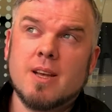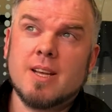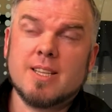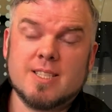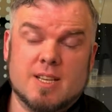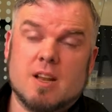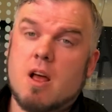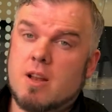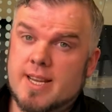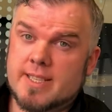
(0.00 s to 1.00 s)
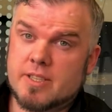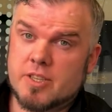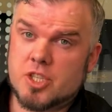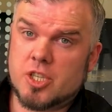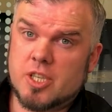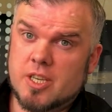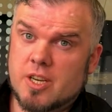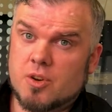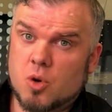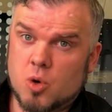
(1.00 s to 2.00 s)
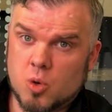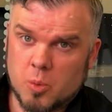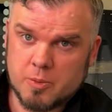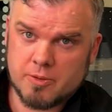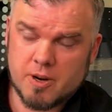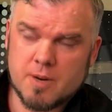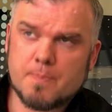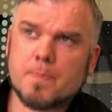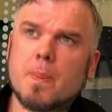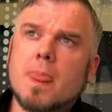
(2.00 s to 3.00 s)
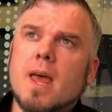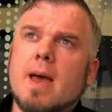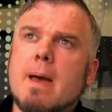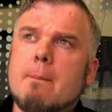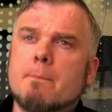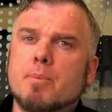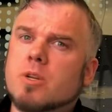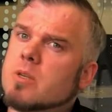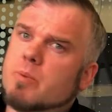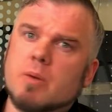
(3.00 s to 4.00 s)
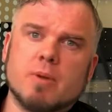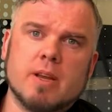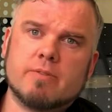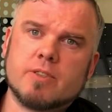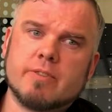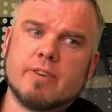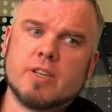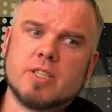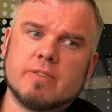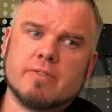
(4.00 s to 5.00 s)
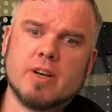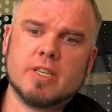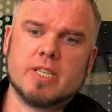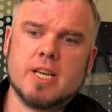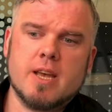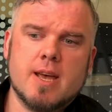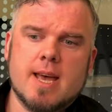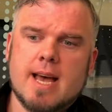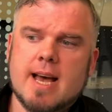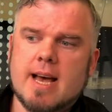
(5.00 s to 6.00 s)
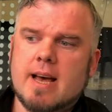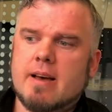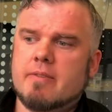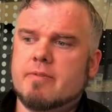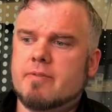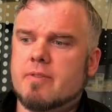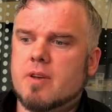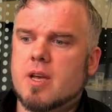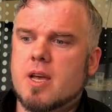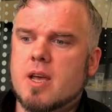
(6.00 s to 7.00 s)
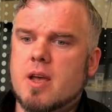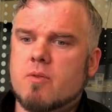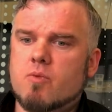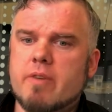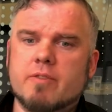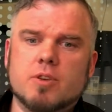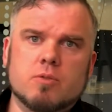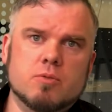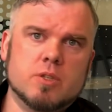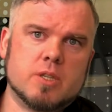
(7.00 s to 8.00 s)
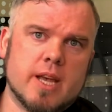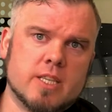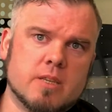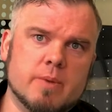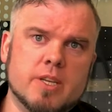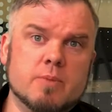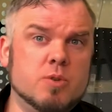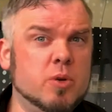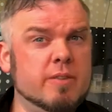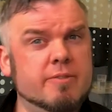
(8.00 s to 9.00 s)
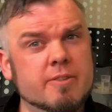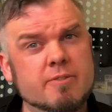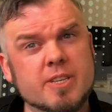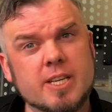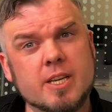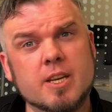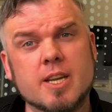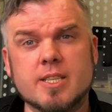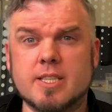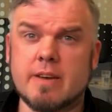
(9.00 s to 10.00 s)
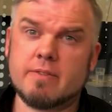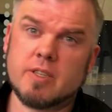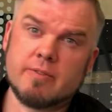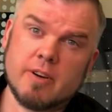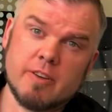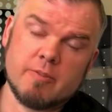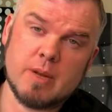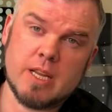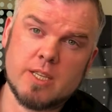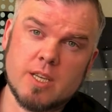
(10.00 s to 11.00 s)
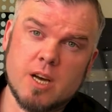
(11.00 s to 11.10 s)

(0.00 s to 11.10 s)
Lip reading: is a lot less than GE had hoped for, but it's a big play for Savant. Savant have revenues estimated between $15 and $75 million.